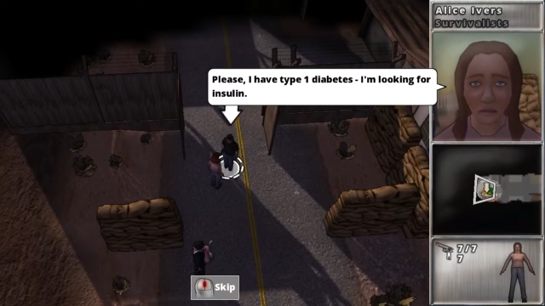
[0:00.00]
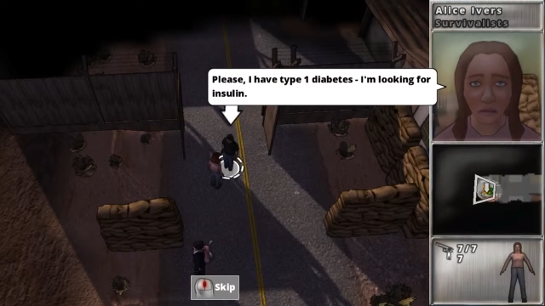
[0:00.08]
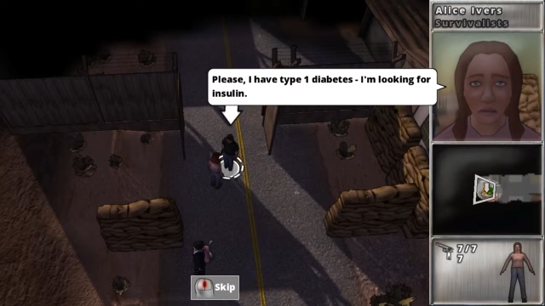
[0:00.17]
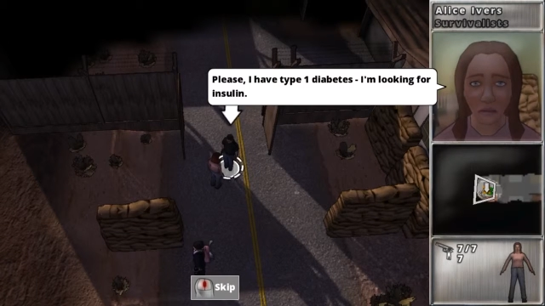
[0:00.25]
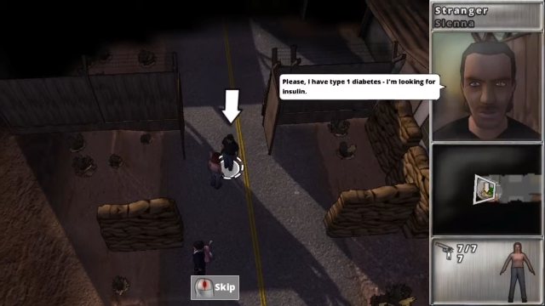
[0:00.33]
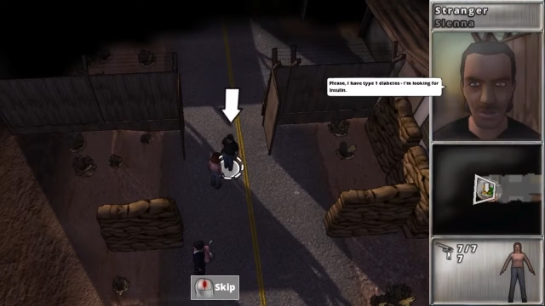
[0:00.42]

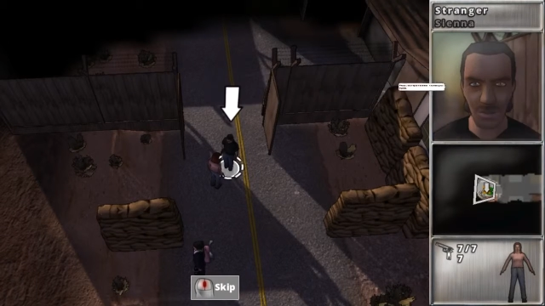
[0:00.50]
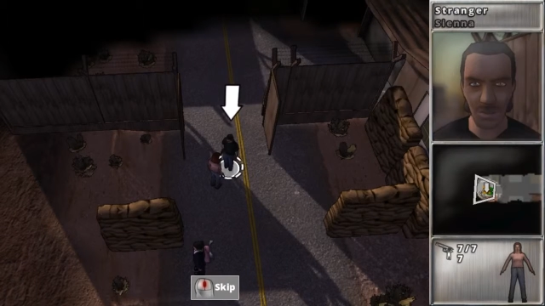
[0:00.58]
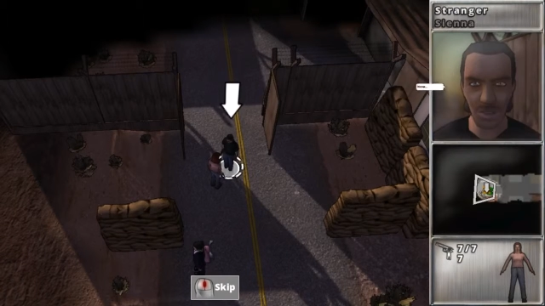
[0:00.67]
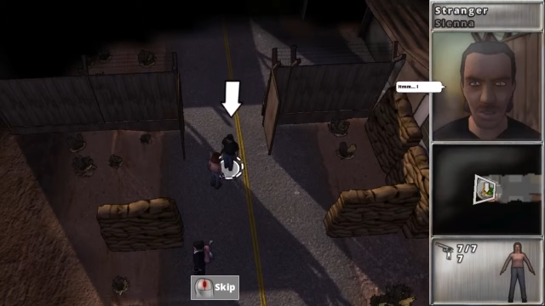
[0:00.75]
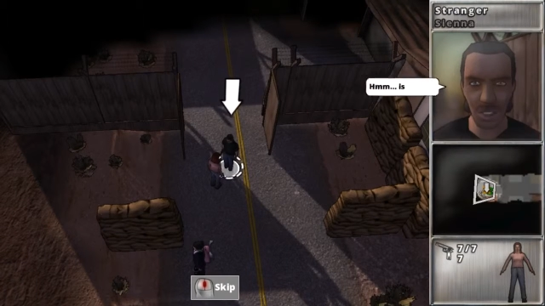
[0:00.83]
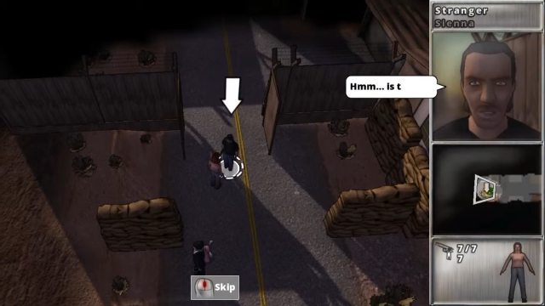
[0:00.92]
has
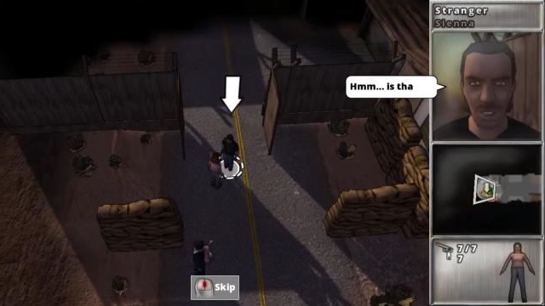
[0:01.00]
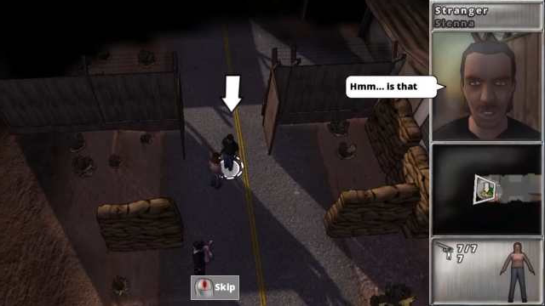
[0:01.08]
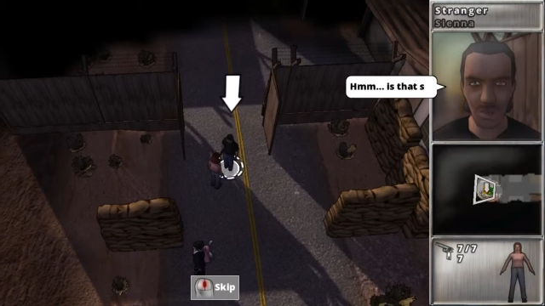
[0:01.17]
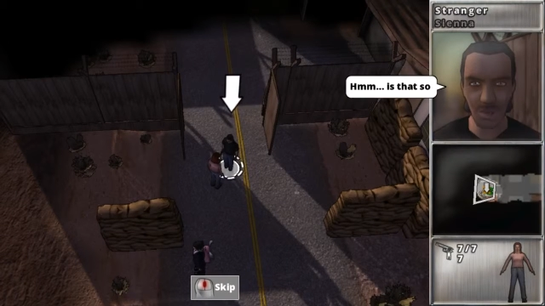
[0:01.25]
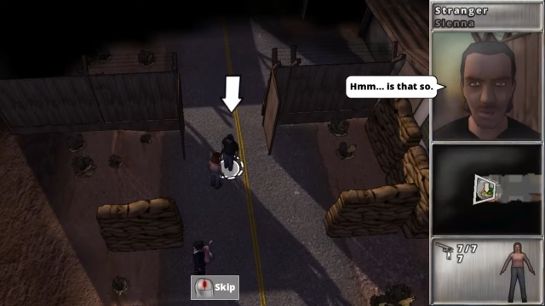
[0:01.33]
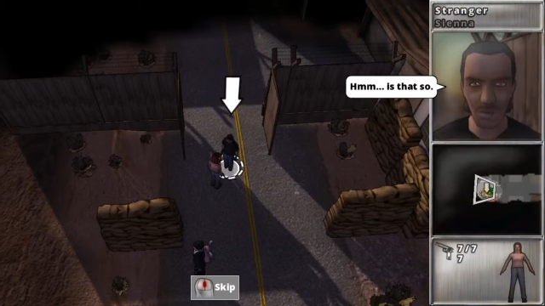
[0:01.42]
diabetes, looking for
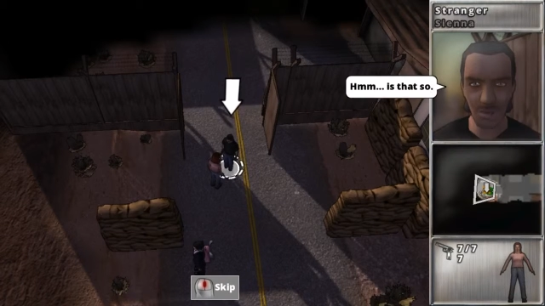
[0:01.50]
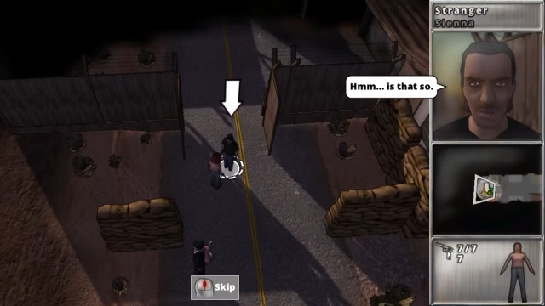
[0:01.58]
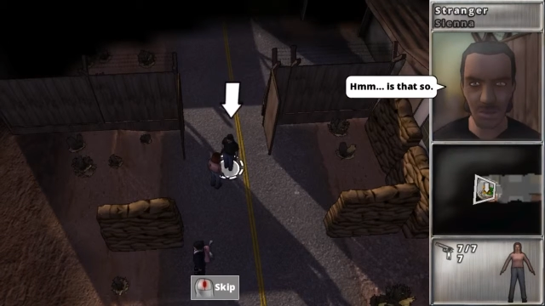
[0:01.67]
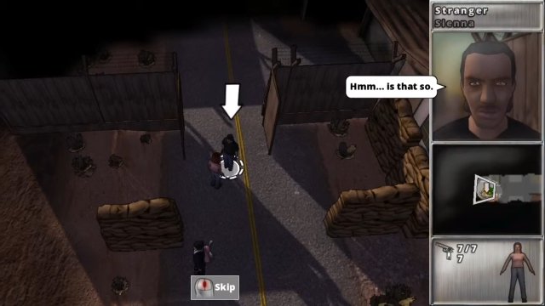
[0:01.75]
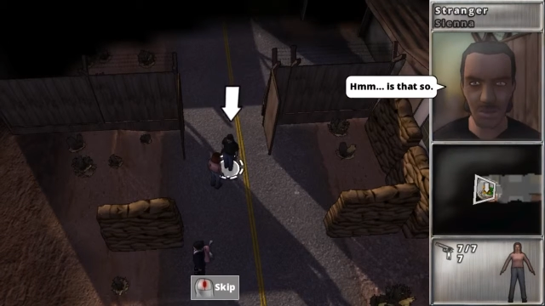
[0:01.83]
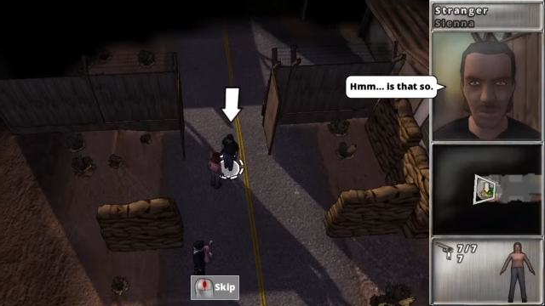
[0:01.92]
insulin.